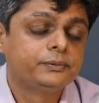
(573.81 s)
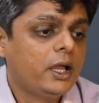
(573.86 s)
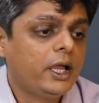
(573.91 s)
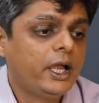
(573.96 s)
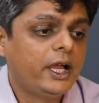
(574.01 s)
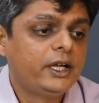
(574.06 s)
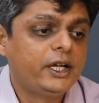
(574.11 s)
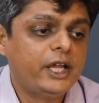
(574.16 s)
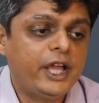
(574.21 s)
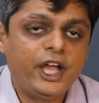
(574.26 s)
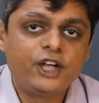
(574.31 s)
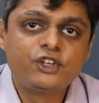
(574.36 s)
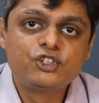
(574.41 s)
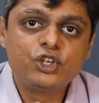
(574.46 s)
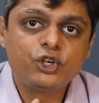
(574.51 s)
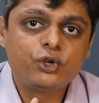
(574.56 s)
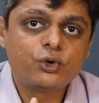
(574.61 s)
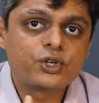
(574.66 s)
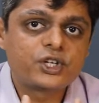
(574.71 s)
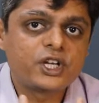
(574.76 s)
And
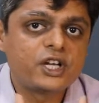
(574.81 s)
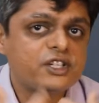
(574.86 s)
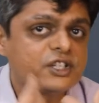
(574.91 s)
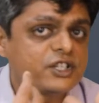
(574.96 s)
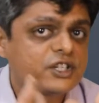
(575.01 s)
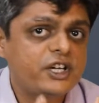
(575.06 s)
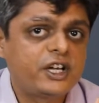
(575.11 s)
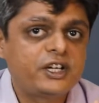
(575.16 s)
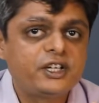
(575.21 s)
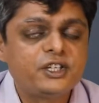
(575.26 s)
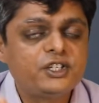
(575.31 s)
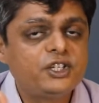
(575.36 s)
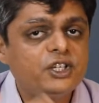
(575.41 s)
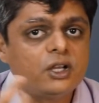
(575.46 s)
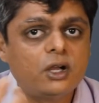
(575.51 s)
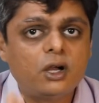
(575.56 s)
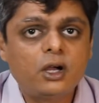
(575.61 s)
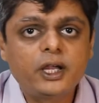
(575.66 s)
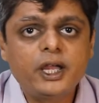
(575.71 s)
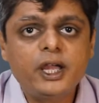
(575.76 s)
execution
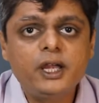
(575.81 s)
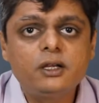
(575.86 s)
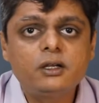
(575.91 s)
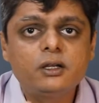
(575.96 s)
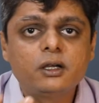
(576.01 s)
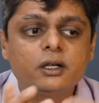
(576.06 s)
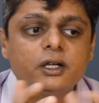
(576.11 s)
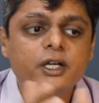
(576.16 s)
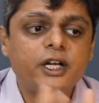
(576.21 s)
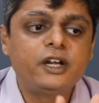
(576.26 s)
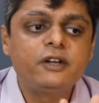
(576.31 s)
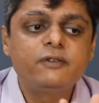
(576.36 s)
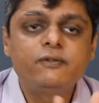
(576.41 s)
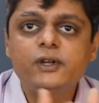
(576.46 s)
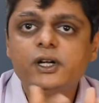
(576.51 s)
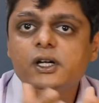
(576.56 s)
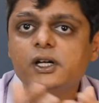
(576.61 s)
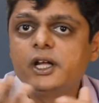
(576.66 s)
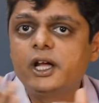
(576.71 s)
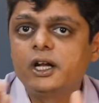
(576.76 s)
strategy, again
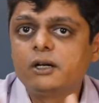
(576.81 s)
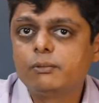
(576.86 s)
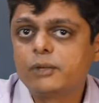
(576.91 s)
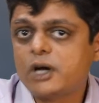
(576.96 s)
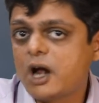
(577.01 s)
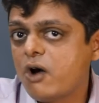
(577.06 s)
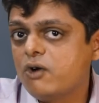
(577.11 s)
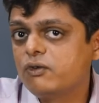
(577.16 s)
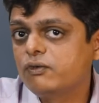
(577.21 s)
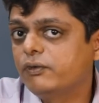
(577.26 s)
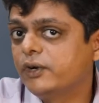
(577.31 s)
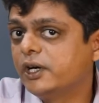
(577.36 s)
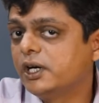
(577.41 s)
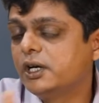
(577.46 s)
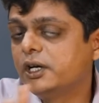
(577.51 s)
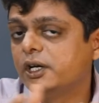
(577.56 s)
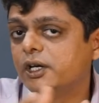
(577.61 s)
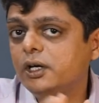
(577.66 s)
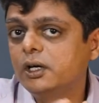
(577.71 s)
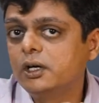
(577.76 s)
greenfield and
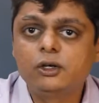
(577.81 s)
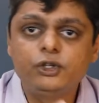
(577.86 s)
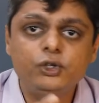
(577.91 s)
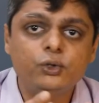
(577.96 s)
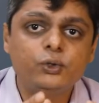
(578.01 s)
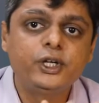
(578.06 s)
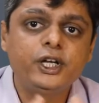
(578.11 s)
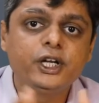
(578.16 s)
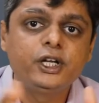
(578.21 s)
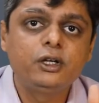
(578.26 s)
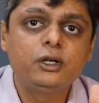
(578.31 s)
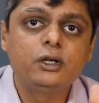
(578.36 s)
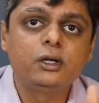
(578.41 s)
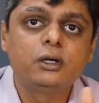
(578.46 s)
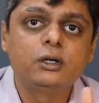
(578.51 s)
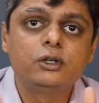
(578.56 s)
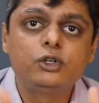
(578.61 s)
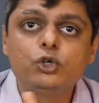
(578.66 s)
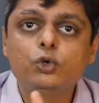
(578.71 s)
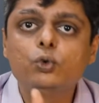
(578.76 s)
brownfield you need
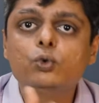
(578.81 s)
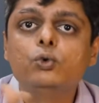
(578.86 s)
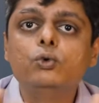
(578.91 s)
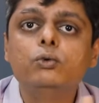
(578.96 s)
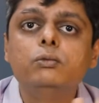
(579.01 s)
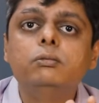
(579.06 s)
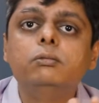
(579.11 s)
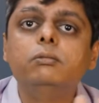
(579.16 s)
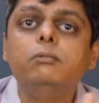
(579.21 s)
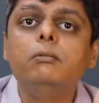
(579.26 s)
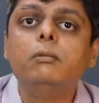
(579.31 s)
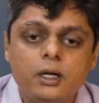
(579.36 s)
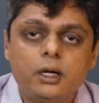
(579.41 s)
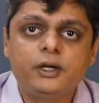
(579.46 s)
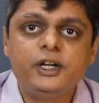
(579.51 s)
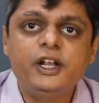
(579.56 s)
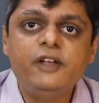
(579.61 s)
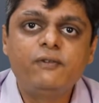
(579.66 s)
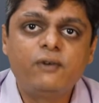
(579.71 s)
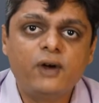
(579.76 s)
to
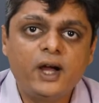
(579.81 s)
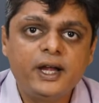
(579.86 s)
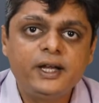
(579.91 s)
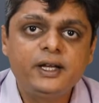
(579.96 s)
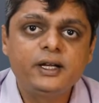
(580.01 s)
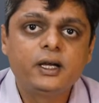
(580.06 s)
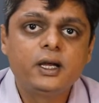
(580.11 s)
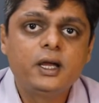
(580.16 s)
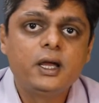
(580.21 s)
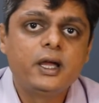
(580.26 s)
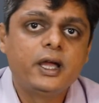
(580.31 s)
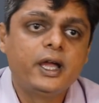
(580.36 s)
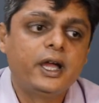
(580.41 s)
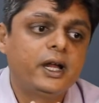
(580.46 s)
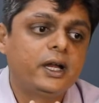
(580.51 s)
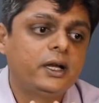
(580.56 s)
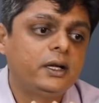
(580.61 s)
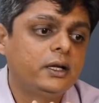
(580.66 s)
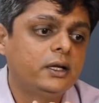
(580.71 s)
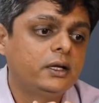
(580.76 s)
define.
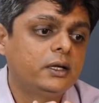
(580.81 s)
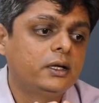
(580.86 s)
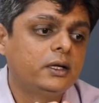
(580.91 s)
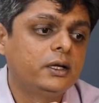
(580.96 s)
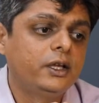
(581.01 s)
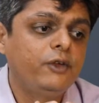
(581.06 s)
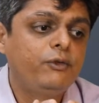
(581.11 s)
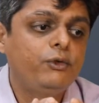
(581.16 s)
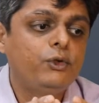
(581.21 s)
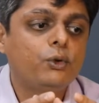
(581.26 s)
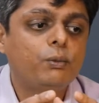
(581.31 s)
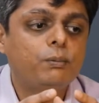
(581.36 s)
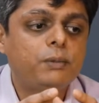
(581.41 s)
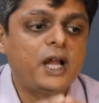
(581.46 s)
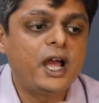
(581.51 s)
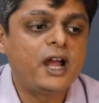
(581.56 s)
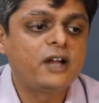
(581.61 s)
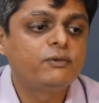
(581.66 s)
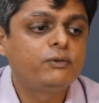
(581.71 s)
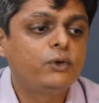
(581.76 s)
And if you
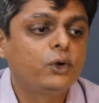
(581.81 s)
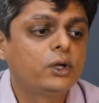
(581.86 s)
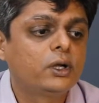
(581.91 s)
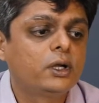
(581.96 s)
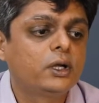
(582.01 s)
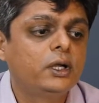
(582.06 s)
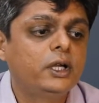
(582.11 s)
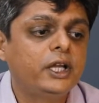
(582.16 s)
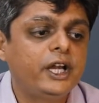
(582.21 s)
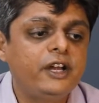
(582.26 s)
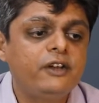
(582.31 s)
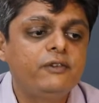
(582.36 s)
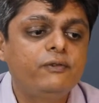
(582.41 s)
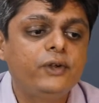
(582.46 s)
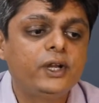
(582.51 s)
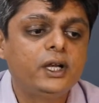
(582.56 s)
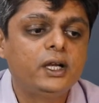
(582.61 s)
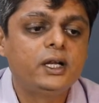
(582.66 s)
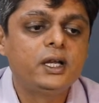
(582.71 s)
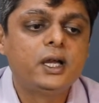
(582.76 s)
plan for a
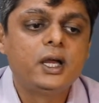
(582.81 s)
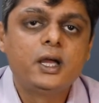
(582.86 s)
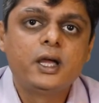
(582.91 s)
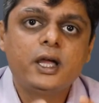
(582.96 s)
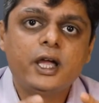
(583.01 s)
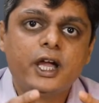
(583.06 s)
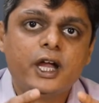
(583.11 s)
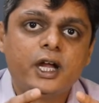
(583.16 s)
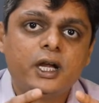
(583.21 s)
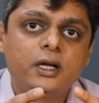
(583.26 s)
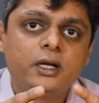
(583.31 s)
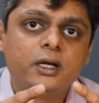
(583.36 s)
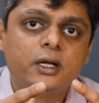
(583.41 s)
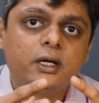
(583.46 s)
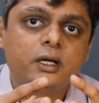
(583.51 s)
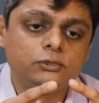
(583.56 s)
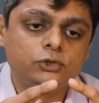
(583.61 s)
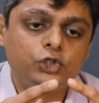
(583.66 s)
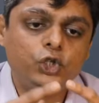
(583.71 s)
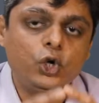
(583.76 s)
greenfield
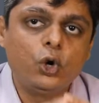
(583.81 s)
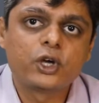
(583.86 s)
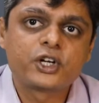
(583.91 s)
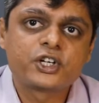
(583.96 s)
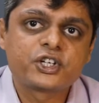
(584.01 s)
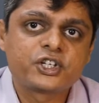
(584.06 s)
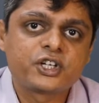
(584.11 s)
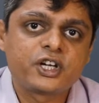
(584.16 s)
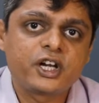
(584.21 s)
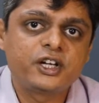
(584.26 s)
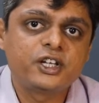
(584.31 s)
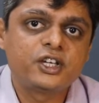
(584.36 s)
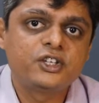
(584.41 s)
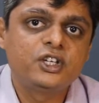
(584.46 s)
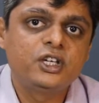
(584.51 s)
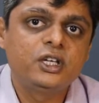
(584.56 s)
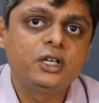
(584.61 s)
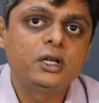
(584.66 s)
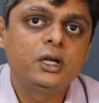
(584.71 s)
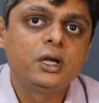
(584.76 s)
and your
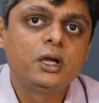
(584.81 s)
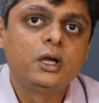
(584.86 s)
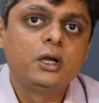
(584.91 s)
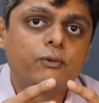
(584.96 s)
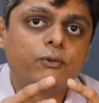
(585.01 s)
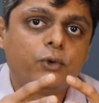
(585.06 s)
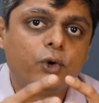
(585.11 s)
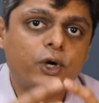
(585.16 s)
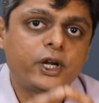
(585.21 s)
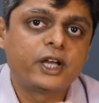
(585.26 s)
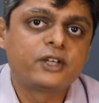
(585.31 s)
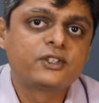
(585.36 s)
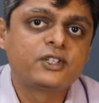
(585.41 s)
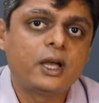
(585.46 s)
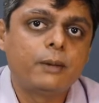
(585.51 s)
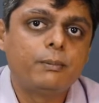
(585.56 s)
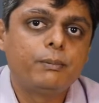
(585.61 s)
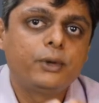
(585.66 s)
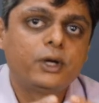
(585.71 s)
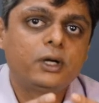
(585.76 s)
strategy, for
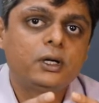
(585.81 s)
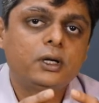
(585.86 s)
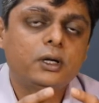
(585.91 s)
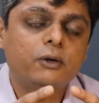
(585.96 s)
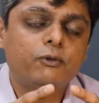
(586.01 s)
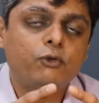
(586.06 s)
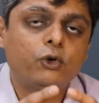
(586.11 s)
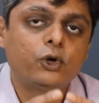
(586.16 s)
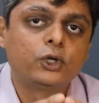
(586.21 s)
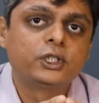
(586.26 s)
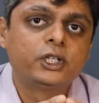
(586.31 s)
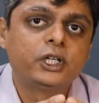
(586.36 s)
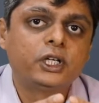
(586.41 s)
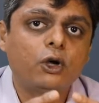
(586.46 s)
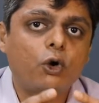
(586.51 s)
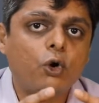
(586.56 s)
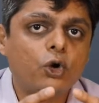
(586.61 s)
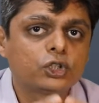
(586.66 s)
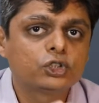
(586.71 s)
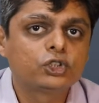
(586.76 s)
example for
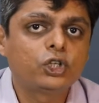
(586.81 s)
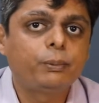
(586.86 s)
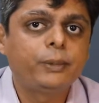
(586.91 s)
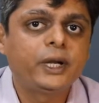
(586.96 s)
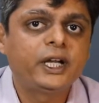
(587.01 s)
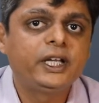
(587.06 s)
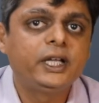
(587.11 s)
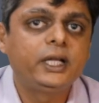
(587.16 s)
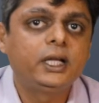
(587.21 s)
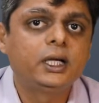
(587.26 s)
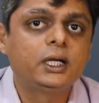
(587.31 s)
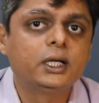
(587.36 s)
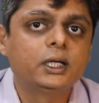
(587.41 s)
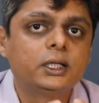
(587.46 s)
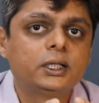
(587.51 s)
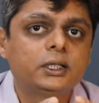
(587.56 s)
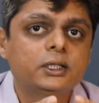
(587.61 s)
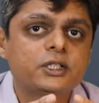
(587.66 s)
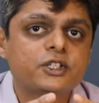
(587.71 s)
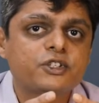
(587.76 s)
the orthopedic
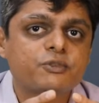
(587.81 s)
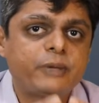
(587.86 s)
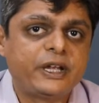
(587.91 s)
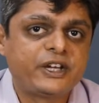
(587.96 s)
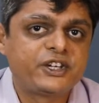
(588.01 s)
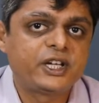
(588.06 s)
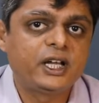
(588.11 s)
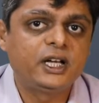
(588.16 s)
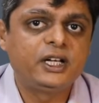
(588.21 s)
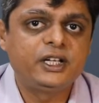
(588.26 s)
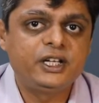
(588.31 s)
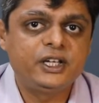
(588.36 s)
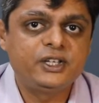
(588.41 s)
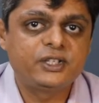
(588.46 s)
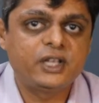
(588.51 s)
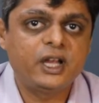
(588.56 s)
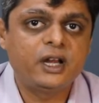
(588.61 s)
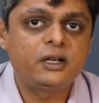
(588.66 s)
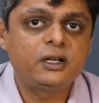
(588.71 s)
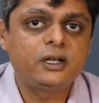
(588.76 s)
specialty
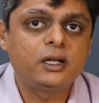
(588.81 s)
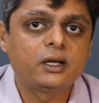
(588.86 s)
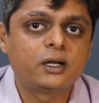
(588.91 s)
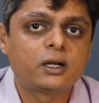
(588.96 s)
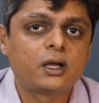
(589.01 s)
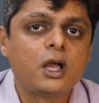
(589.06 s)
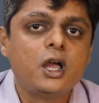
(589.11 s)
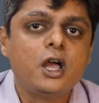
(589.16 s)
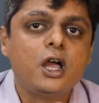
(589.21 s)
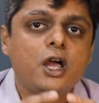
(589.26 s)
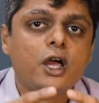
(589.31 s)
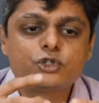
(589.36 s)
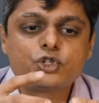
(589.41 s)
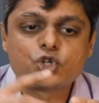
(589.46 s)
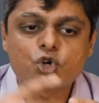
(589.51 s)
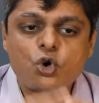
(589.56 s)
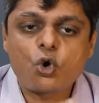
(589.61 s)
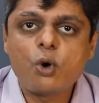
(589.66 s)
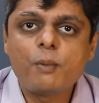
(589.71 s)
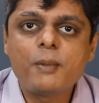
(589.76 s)
center,
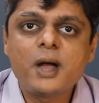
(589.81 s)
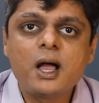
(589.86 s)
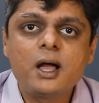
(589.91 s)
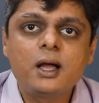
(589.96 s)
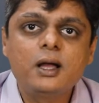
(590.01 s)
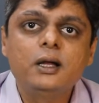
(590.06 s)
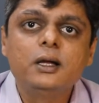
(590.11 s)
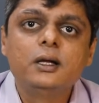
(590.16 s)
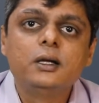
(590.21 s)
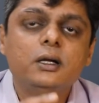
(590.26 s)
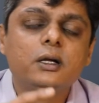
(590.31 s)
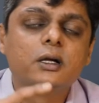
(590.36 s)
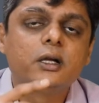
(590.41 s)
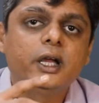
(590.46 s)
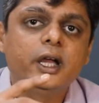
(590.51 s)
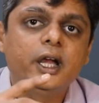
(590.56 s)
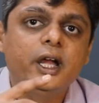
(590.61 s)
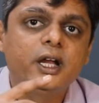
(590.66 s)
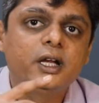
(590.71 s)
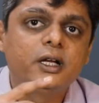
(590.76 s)
trauma
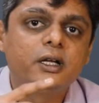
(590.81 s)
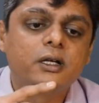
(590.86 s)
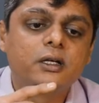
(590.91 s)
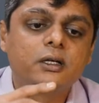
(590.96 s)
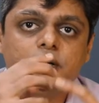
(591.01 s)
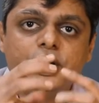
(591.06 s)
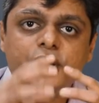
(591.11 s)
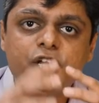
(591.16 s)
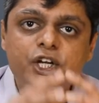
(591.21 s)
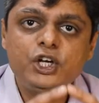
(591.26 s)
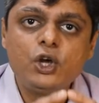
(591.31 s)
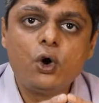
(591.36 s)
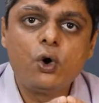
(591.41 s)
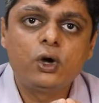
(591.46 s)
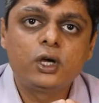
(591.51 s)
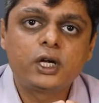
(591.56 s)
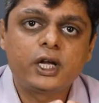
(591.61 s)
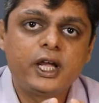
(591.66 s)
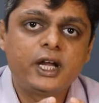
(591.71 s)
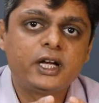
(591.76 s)
and
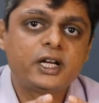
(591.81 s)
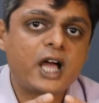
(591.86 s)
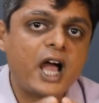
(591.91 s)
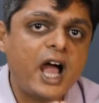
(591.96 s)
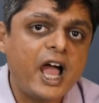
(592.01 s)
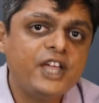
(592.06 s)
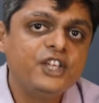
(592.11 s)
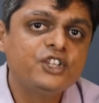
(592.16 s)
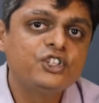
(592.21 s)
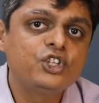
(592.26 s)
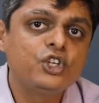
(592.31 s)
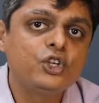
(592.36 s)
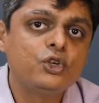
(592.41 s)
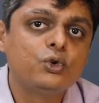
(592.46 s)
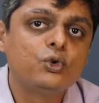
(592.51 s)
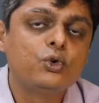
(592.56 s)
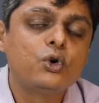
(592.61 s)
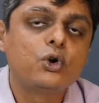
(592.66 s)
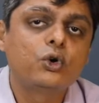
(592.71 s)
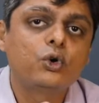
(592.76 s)
indoor and
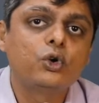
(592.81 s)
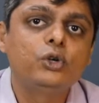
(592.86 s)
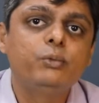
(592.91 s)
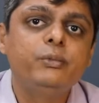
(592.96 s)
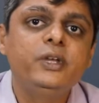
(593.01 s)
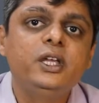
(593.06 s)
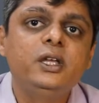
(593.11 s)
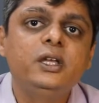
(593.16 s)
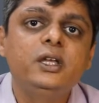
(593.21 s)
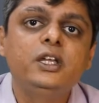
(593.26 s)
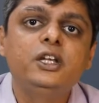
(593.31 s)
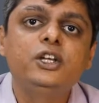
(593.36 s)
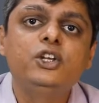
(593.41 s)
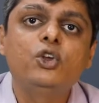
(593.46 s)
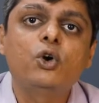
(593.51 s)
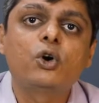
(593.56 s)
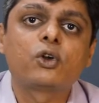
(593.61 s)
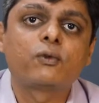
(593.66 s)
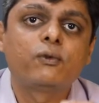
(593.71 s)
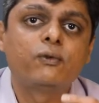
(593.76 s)
ICU could be in
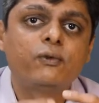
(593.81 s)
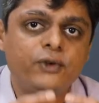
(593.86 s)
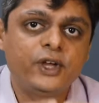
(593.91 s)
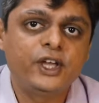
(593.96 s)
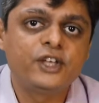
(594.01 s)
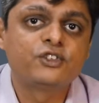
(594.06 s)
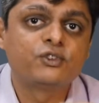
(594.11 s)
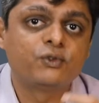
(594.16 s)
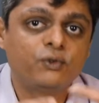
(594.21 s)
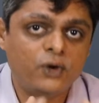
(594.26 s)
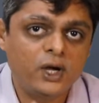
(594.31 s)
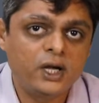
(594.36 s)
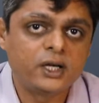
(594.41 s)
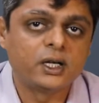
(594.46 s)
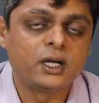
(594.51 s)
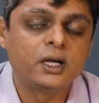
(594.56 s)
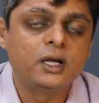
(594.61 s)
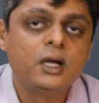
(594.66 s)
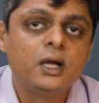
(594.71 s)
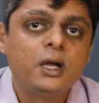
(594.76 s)
your phase
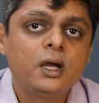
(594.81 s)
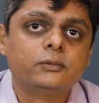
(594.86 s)
1.